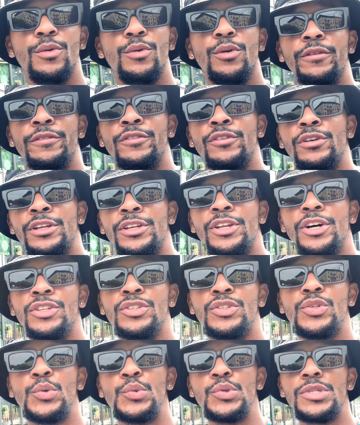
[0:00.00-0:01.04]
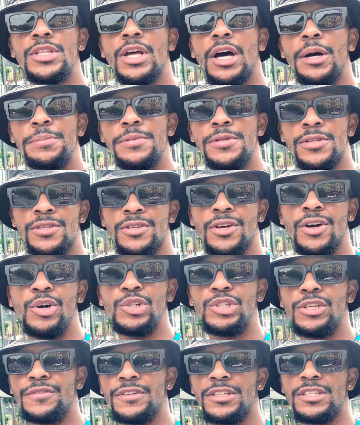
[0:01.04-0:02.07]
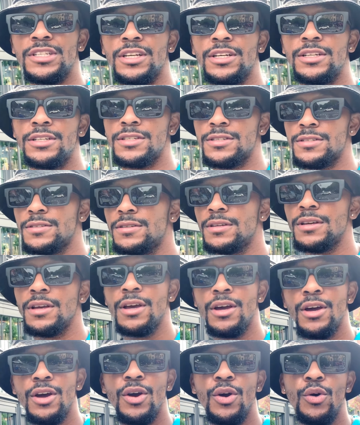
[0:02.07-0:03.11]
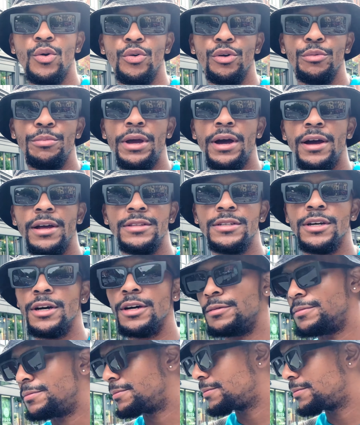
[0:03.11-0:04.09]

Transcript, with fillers: We've only done two stops out of the six. We're behind time.